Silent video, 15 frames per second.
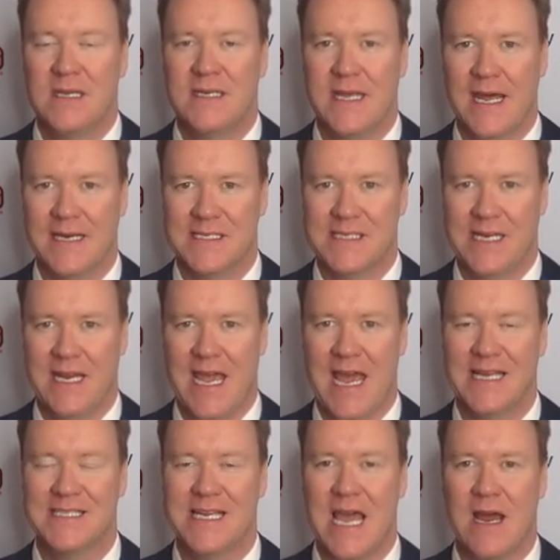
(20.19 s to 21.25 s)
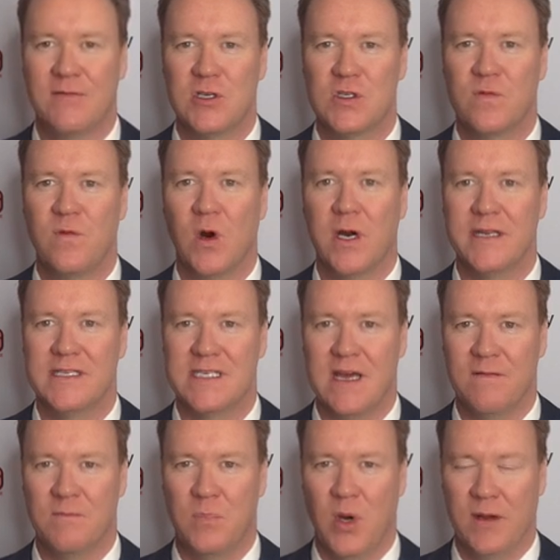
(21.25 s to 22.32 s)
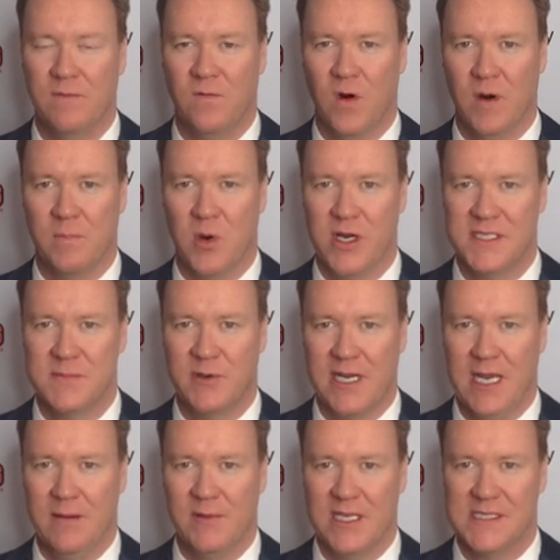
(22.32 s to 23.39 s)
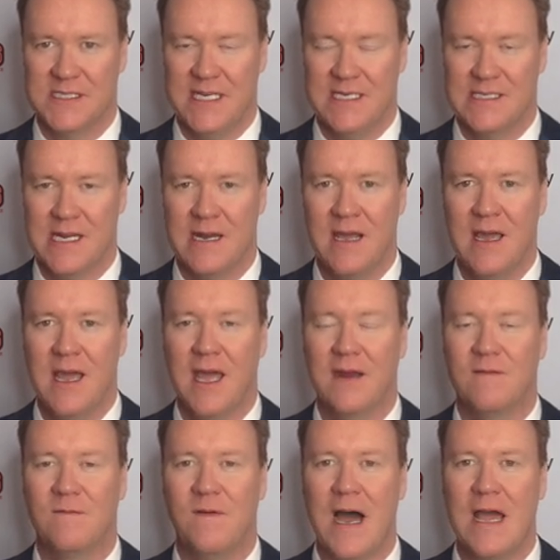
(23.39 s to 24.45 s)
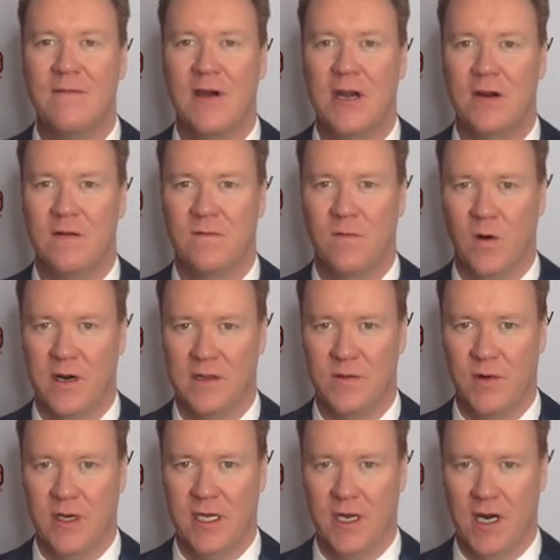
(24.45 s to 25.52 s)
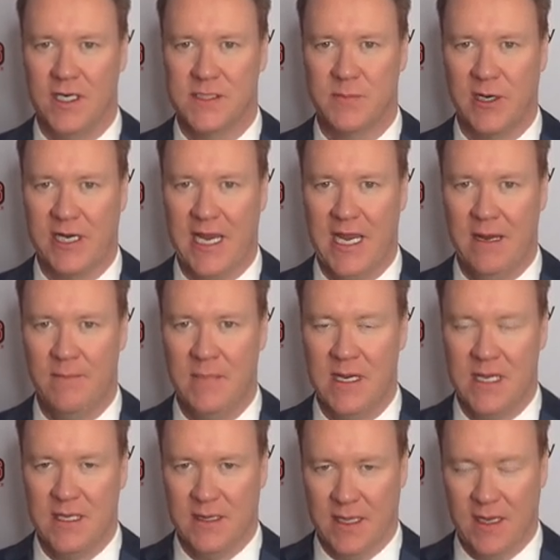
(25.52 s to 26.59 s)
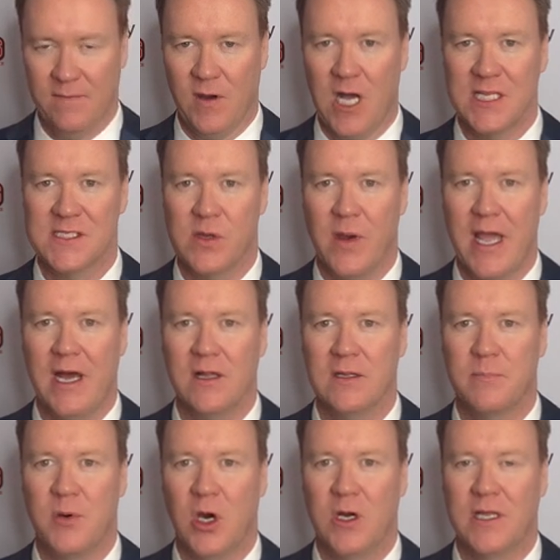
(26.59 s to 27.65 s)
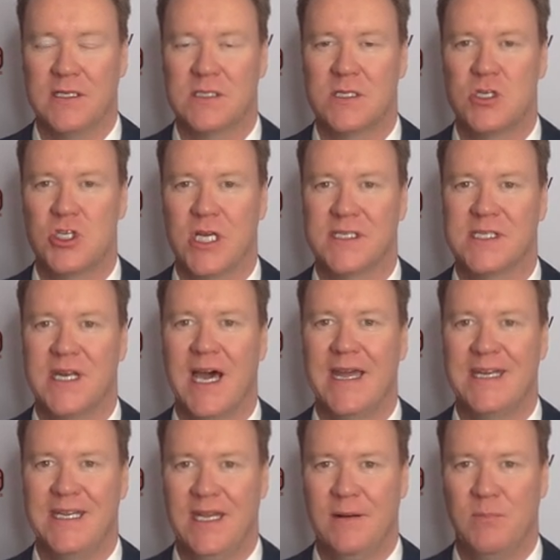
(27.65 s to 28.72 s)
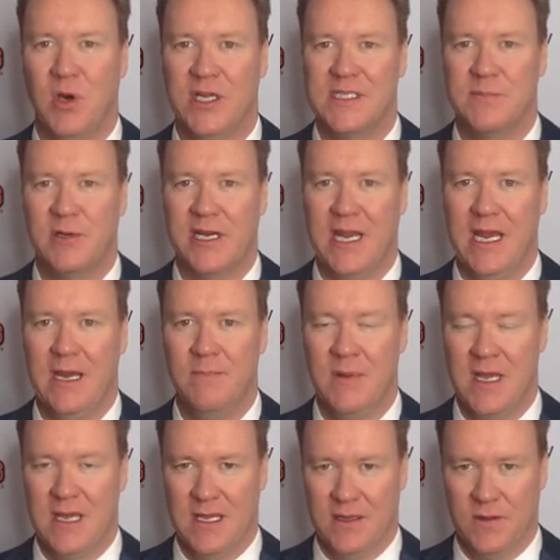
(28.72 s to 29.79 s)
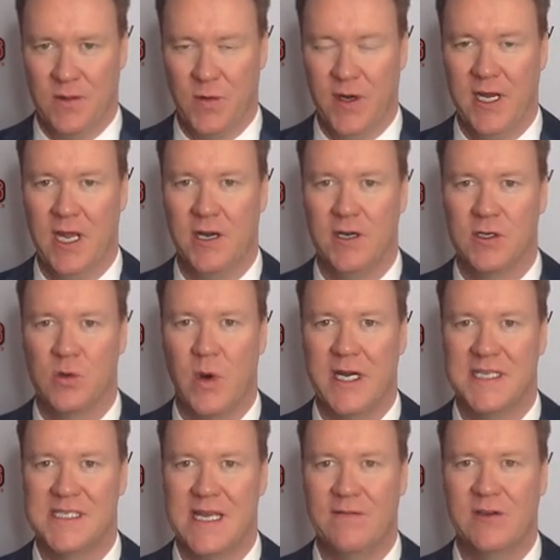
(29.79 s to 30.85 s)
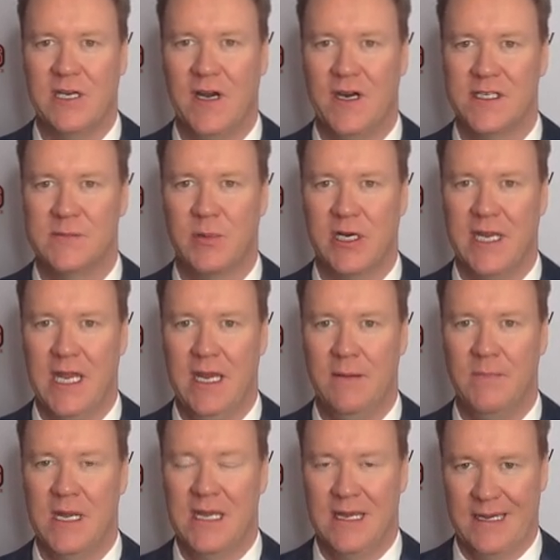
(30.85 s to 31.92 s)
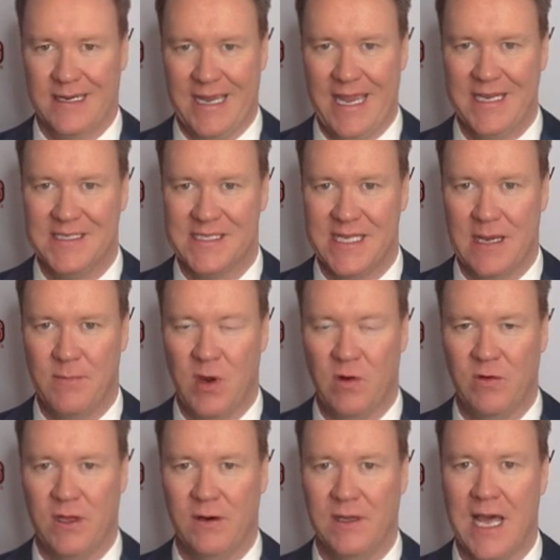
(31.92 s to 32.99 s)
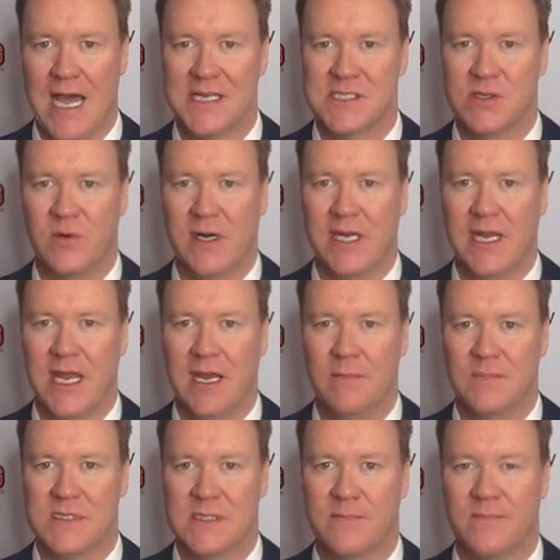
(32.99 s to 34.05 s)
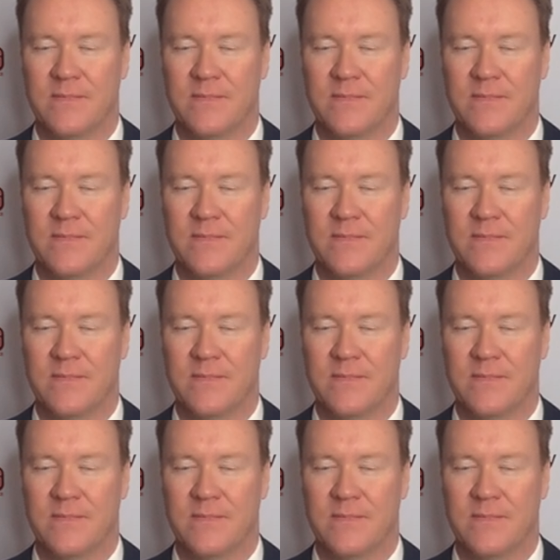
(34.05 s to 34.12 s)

Tennessee has averaged 47.4 points per game this season and 543 yards per game. They have also held opponents to just 19 points per game and 327 yards per game against them over their last three games.